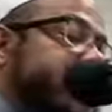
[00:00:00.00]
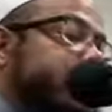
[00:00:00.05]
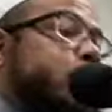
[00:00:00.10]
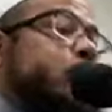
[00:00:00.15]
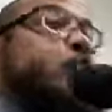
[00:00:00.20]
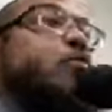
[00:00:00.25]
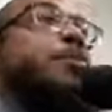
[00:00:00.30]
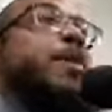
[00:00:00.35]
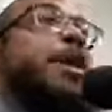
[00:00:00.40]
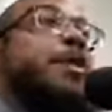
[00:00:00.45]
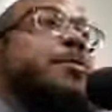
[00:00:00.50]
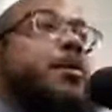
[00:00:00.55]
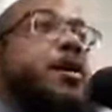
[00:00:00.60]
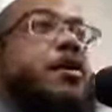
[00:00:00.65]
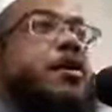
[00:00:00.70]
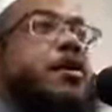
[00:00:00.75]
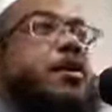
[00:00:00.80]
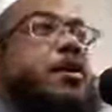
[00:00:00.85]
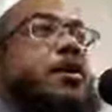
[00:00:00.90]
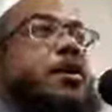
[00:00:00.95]
Abu
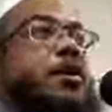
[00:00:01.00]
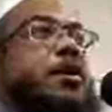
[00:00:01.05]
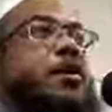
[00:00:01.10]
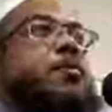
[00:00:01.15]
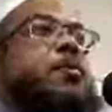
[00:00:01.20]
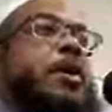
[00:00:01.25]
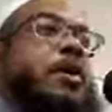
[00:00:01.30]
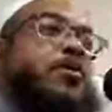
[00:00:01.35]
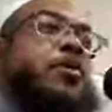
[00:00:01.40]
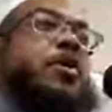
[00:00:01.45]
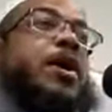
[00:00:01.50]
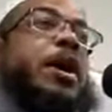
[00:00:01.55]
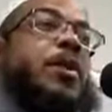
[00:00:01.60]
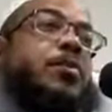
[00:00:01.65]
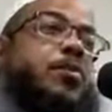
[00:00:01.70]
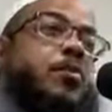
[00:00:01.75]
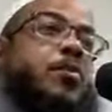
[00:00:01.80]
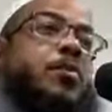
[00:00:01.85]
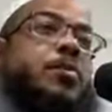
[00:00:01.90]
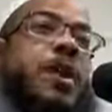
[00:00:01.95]
Umama. Now remember,
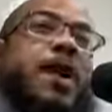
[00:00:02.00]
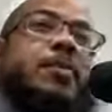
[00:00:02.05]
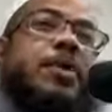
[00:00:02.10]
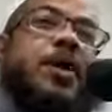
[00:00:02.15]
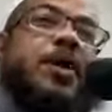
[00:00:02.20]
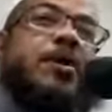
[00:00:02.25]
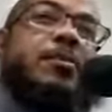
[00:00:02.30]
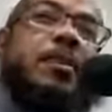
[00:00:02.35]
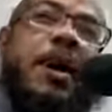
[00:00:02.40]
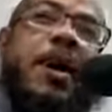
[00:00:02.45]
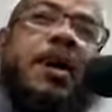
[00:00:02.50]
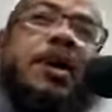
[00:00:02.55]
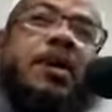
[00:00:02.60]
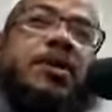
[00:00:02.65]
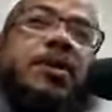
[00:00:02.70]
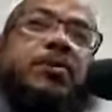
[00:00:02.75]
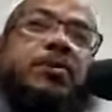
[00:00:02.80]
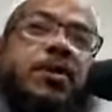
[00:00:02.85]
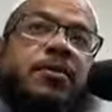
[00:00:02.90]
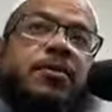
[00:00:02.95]
Abu Umama
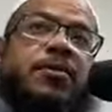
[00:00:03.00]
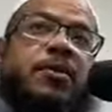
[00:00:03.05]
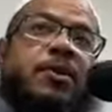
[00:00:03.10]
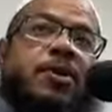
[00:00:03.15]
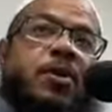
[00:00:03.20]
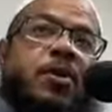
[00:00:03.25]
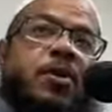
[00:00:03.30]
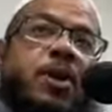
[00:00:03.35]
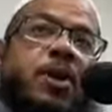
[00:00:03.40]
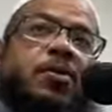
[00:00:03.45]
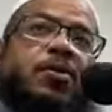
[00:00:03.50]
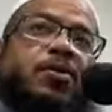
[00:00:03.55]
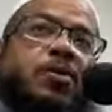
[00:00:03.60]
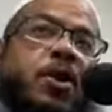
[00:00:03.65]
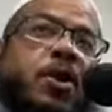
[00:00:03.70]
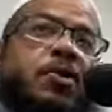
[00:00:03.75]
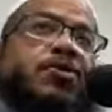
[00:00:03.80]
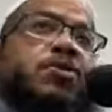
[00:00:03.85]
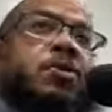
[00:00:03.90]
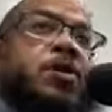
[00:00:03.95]
al-Bahili who was
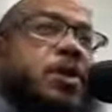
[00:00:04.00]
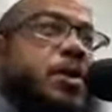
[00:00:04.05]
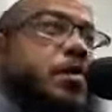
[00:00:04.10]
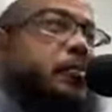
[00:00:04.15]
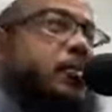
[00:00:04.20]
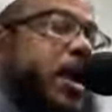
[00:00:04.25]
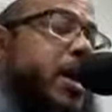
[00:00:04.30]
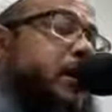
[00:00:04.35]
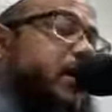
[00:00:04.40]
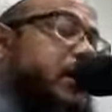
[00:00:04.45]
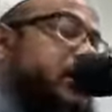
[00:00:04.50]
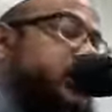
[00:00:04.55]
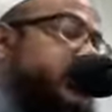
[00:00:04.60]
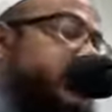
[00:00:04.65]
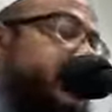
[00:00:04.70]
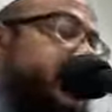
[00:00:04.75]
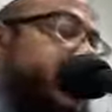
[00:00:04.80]
also a companion.